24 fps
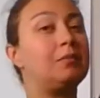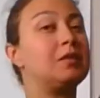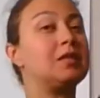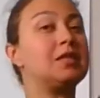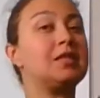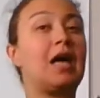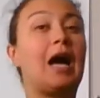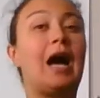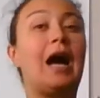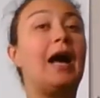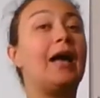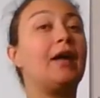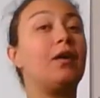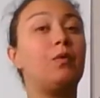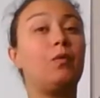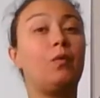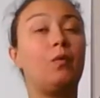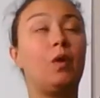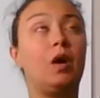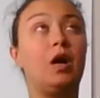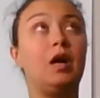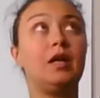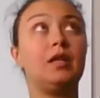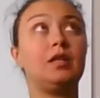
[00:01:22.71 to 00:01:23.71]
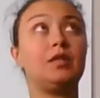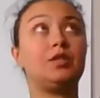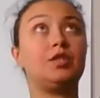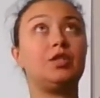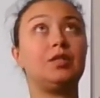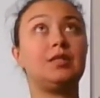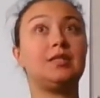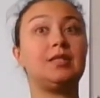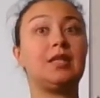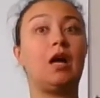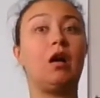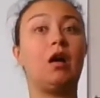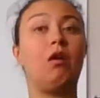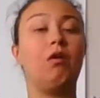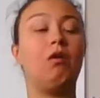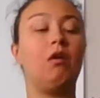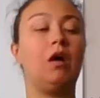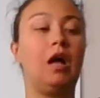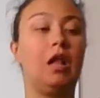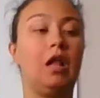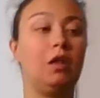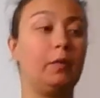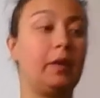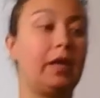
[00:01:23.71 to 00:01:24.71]
because I don't want to sell
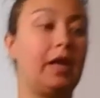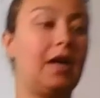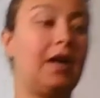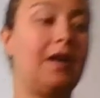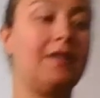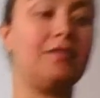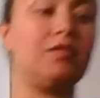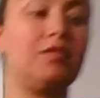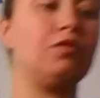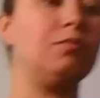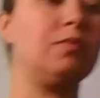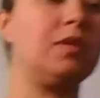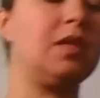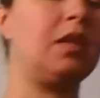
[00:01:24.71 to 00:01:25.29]
Halloween costumes